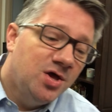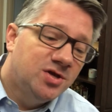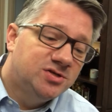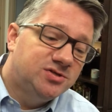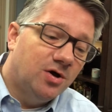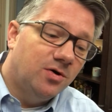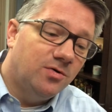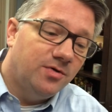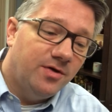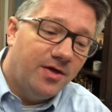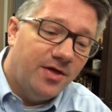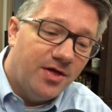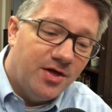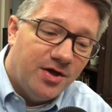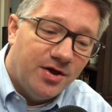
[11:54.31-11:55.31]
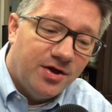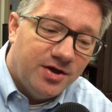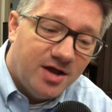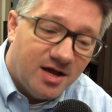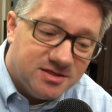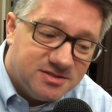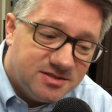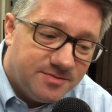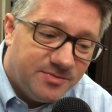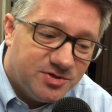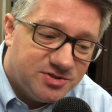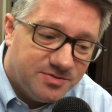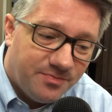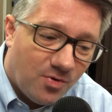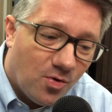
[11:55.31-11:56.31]
So customer
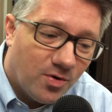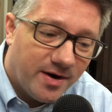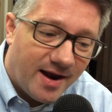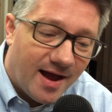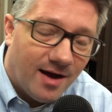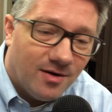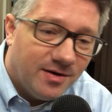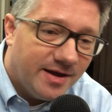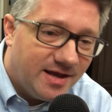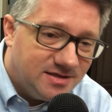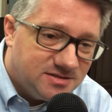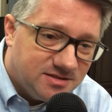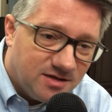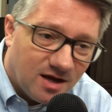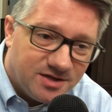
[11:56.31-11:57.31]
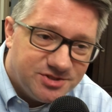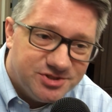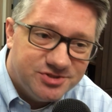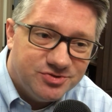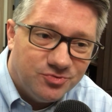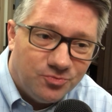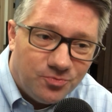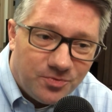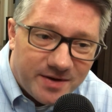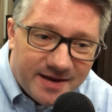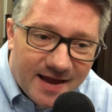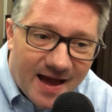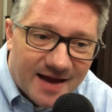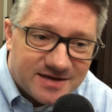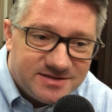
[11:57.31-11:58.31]
support now is not just a
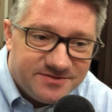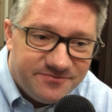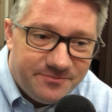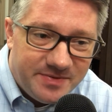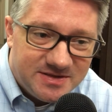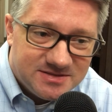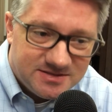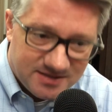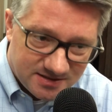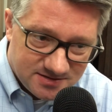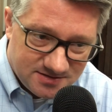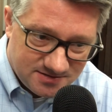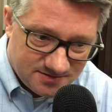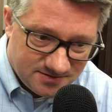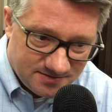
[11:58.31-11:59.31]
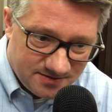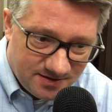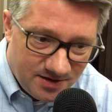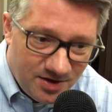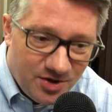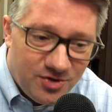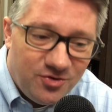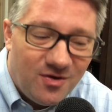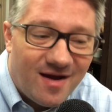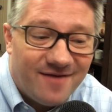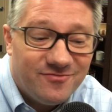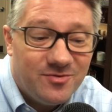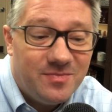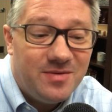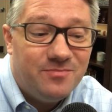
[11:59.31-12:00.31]
reactive business. You
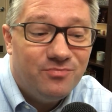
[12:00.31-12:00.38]
have to be